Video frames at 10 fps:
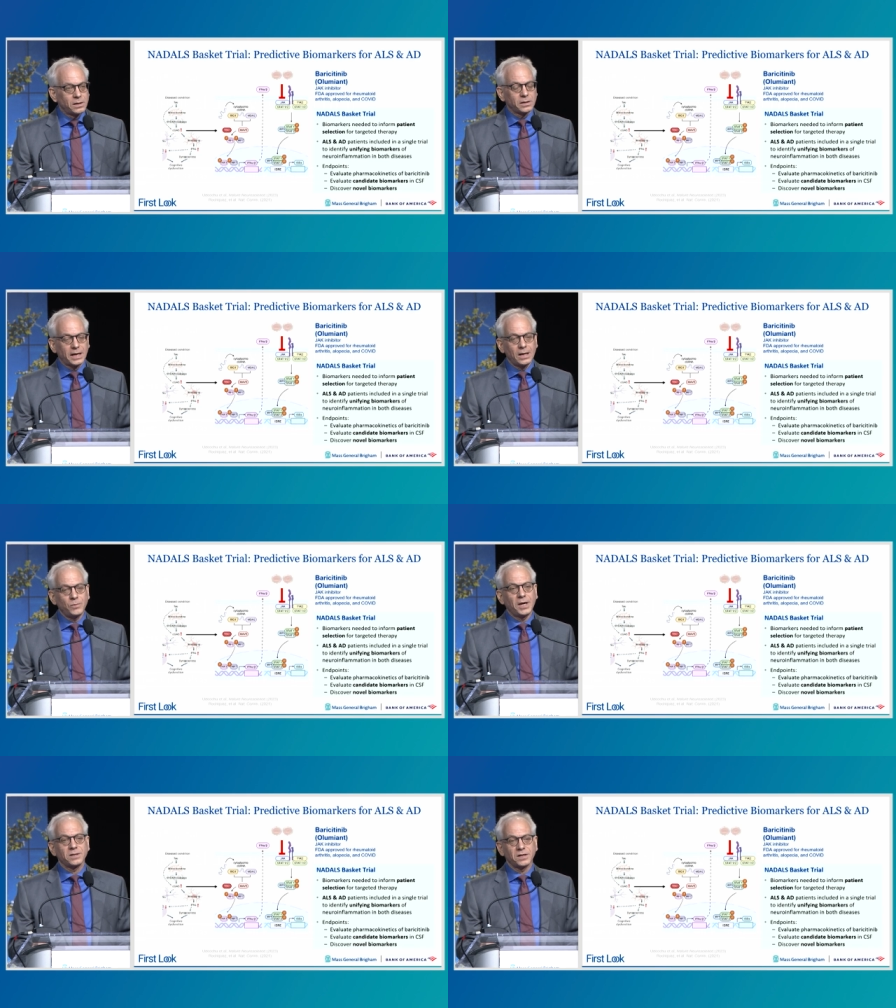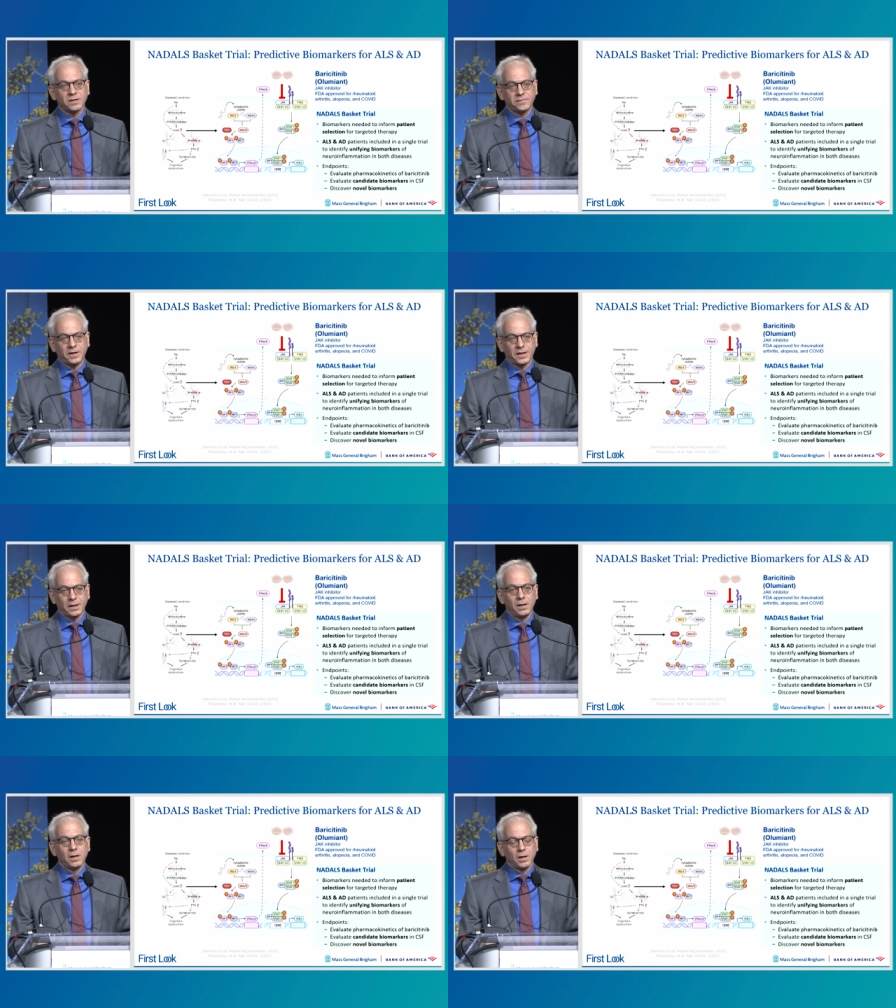Can we identify
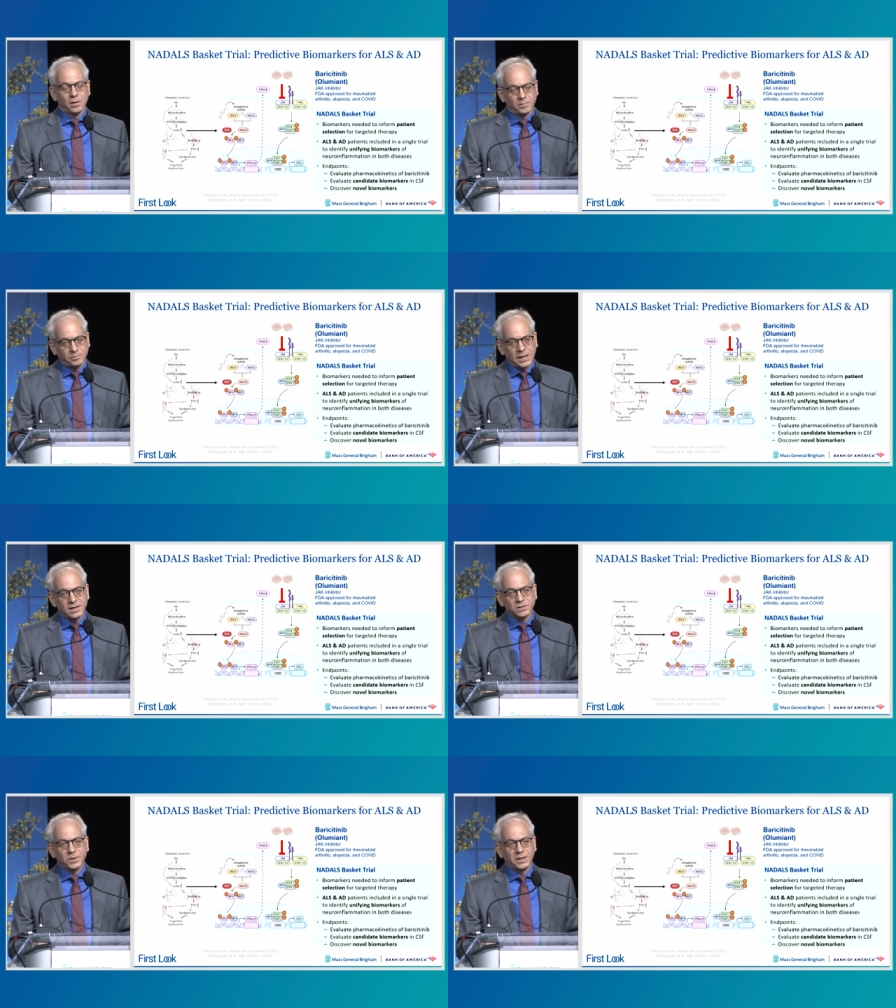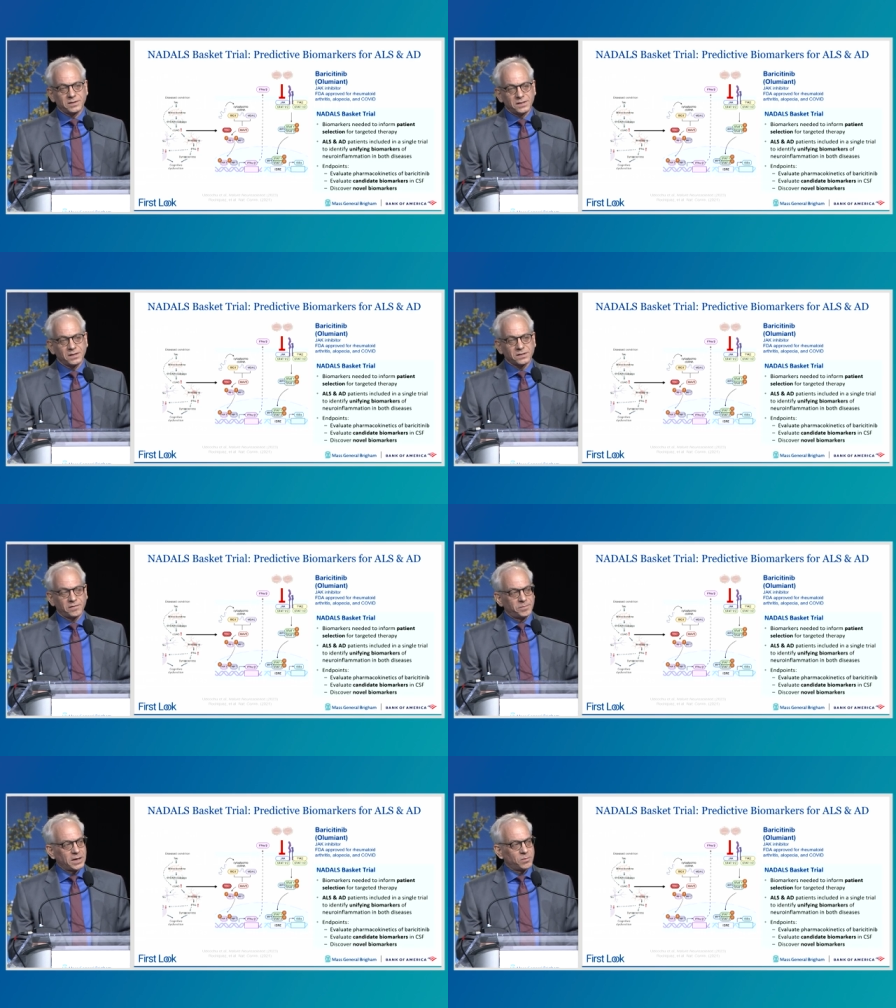plasma and CSF
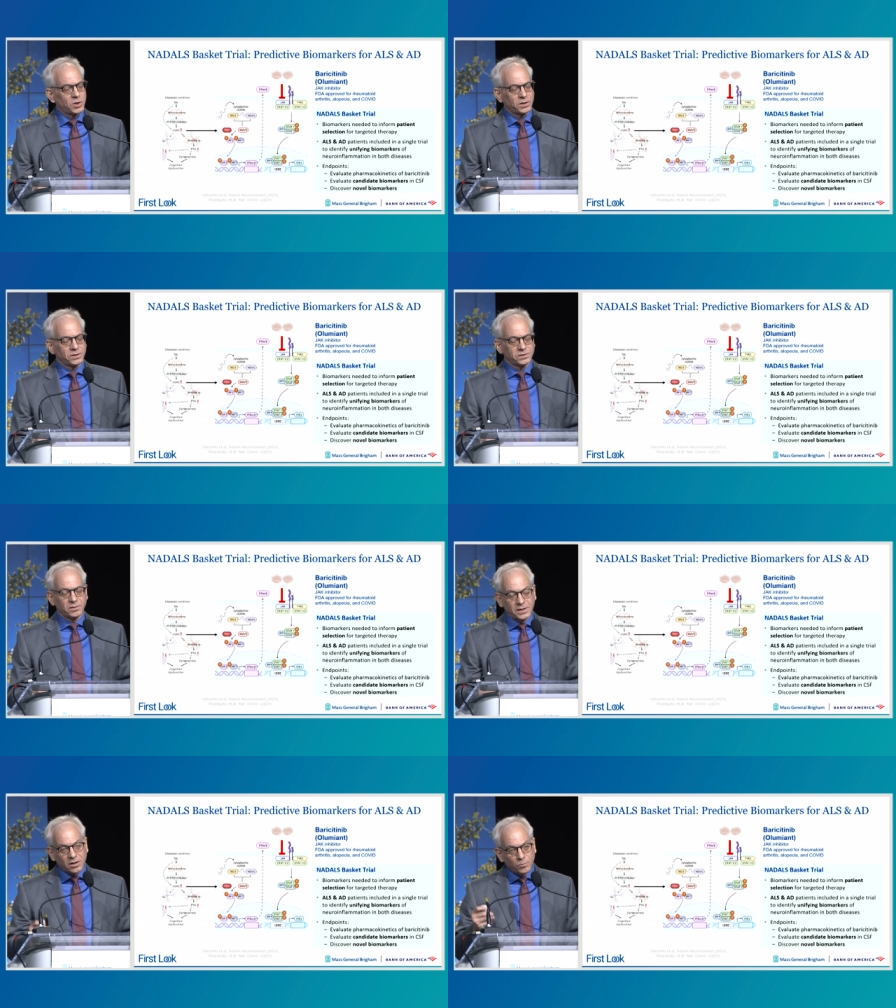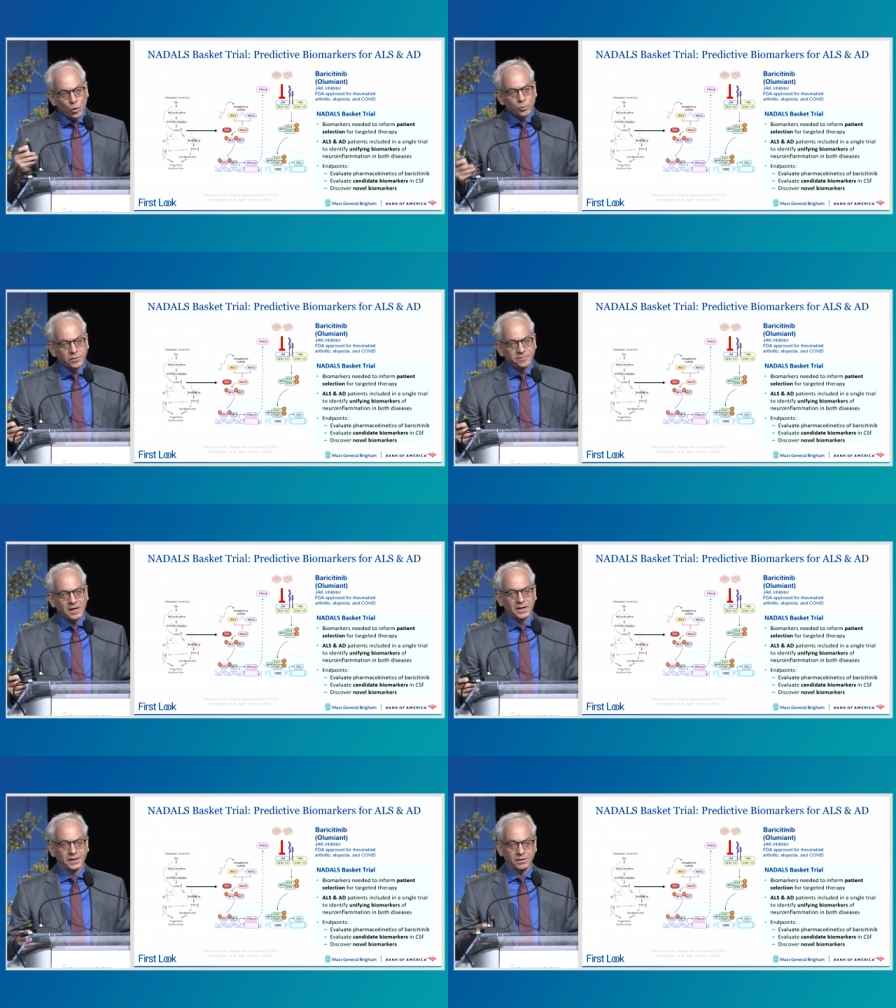biomarkers that are more
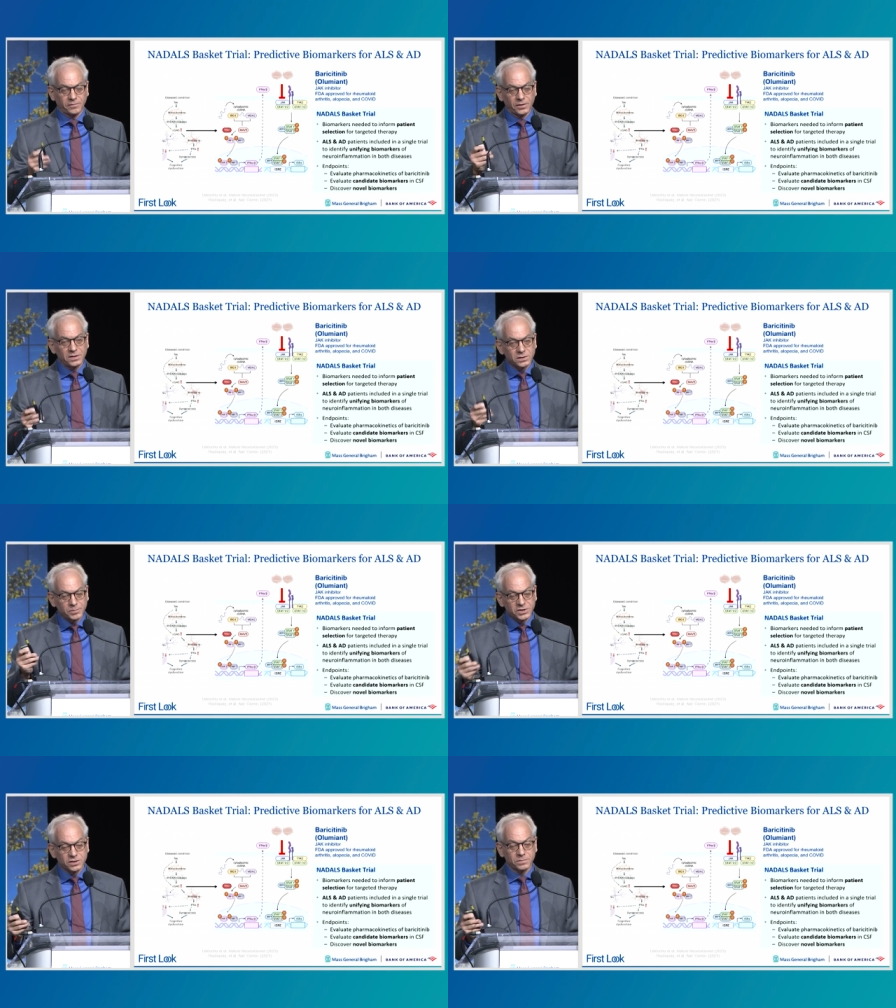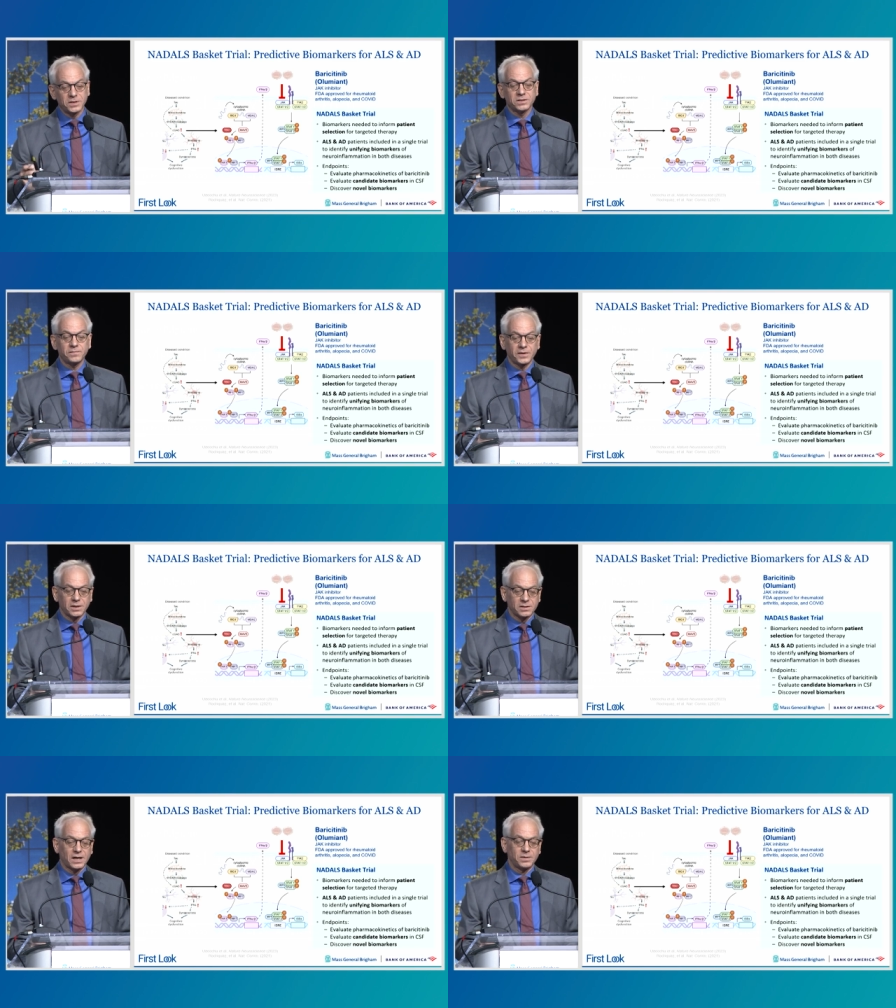refined for this
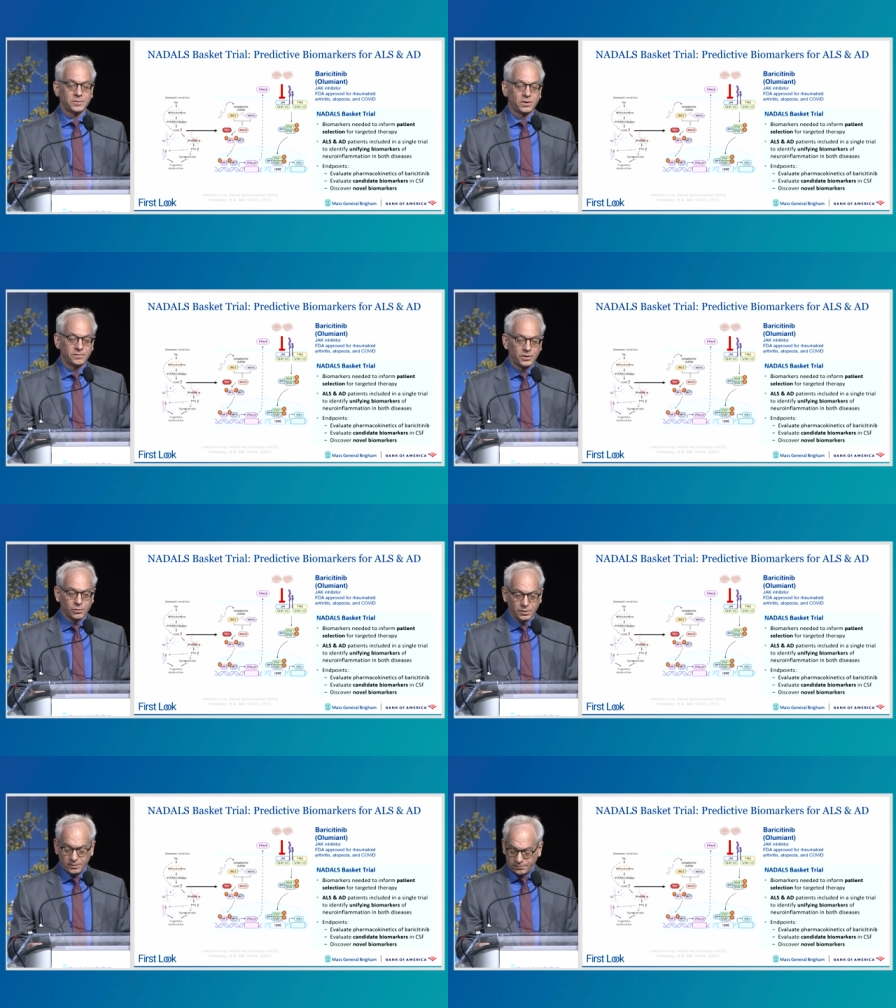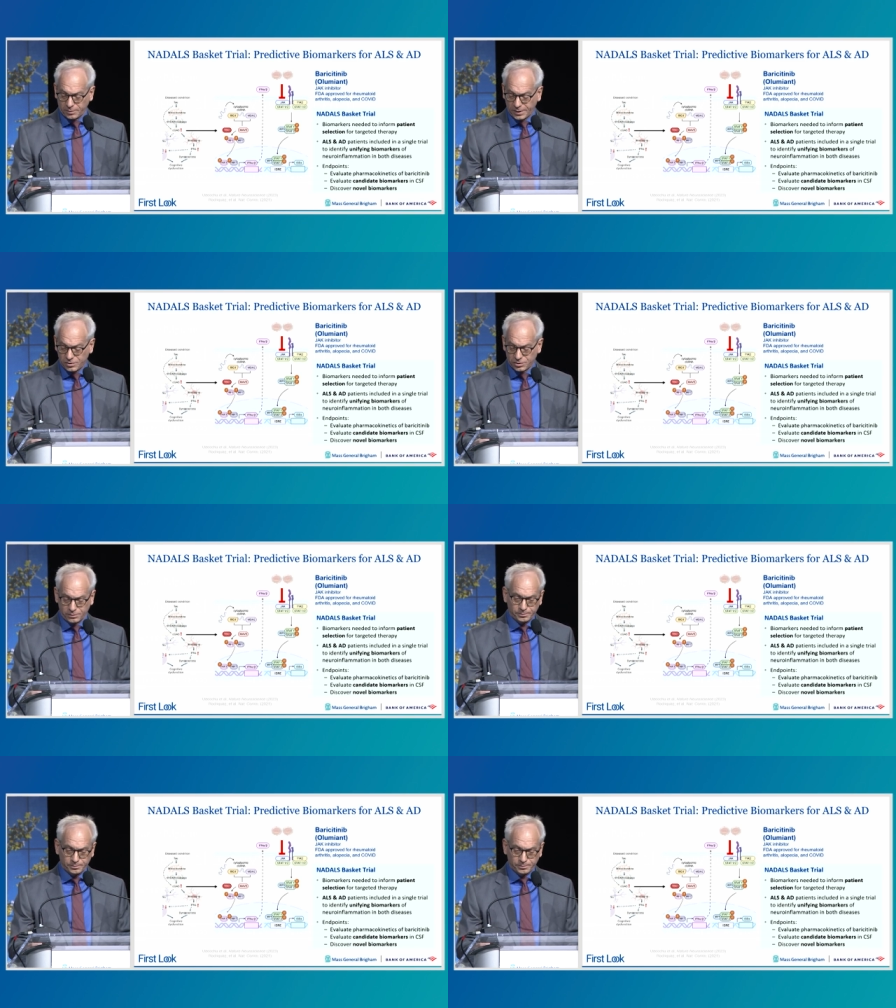specific type of neuroinflammation?